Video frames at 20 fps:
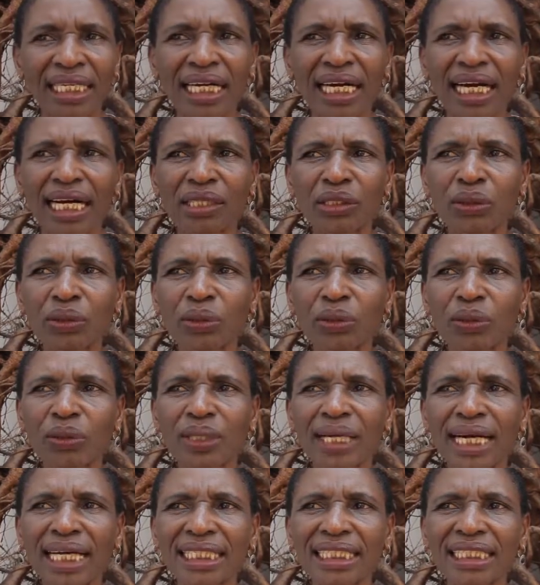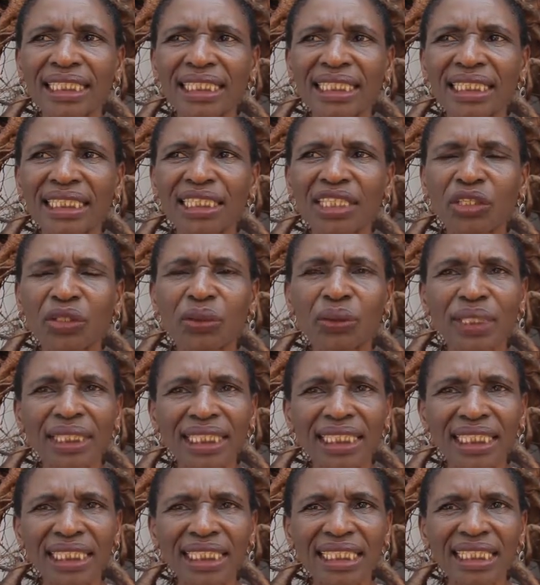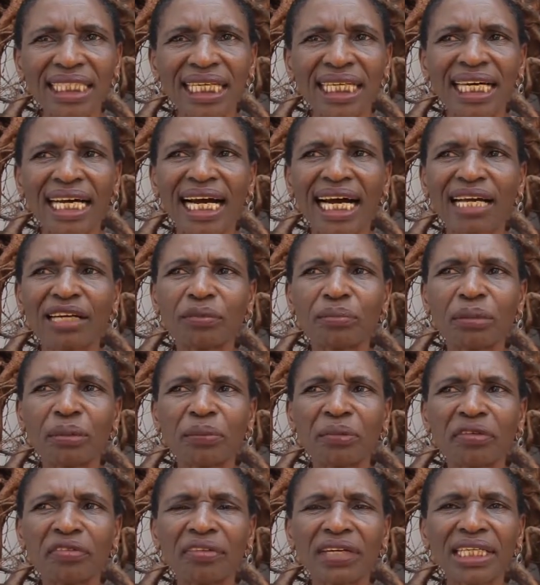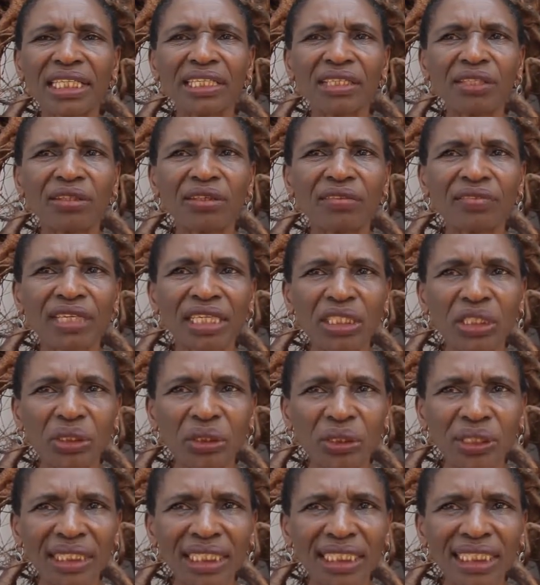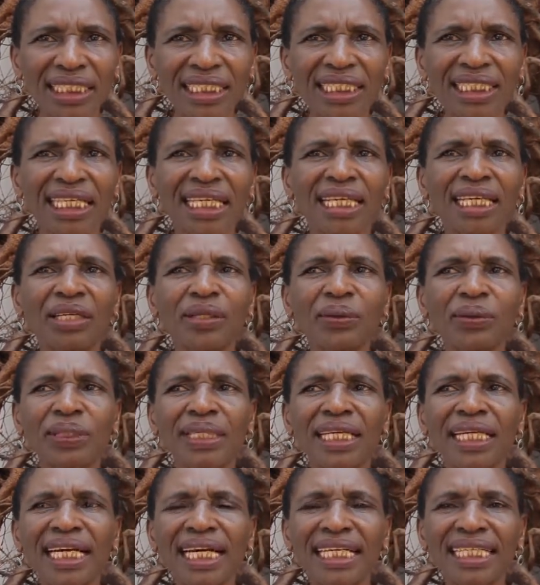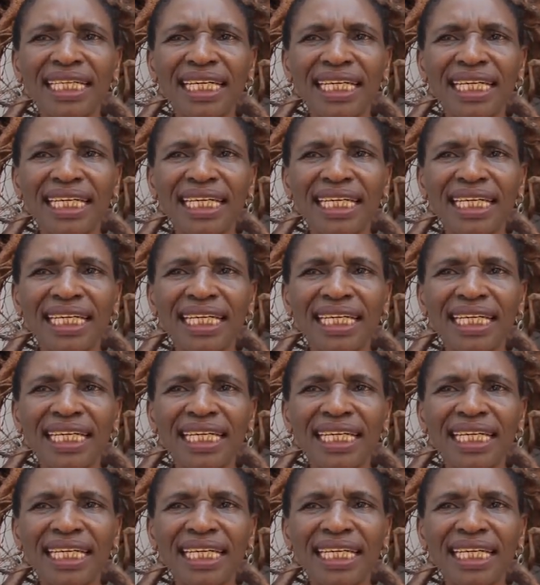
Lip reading: to look at insecurity and people fighting over resources, looking at